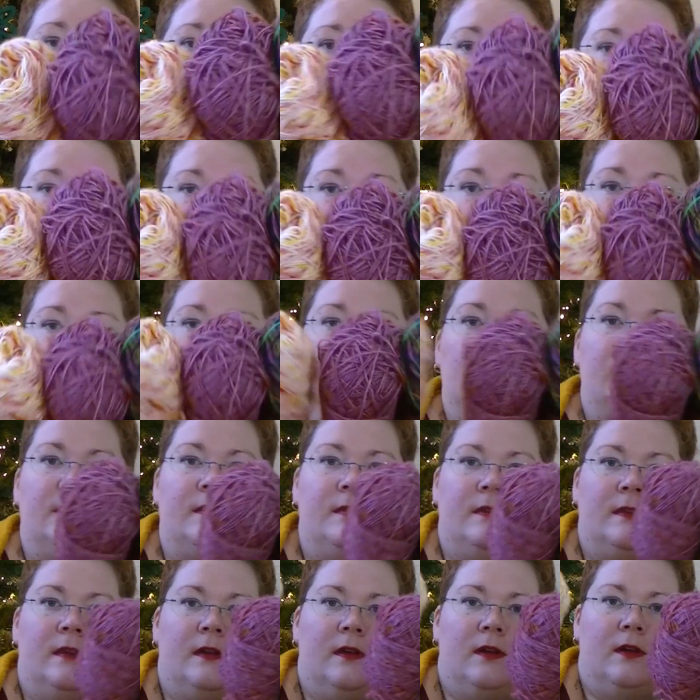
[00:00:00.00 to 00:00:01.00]
This
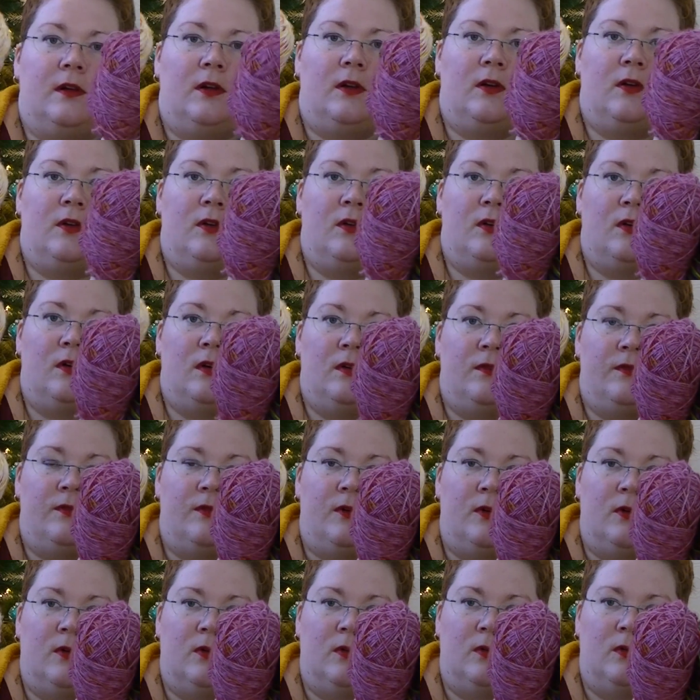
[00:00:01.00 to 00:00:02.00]
is
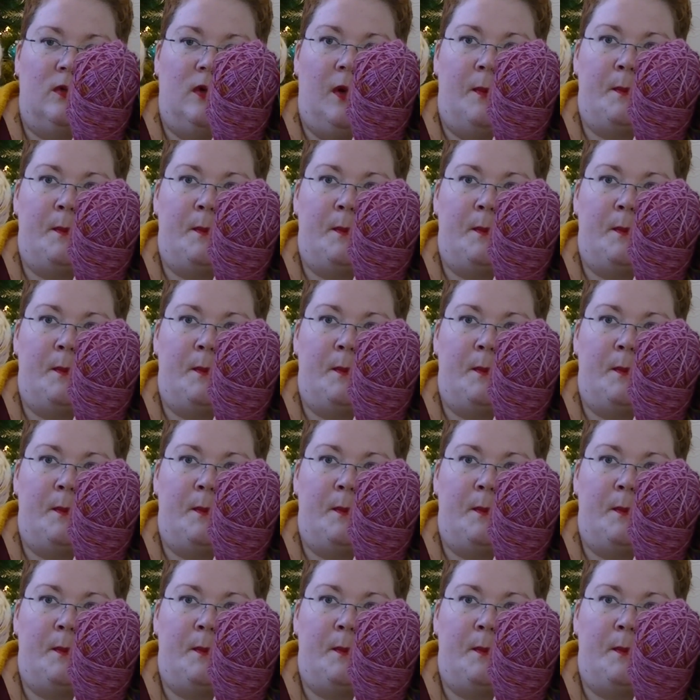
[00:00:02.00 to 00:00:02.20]
Colourful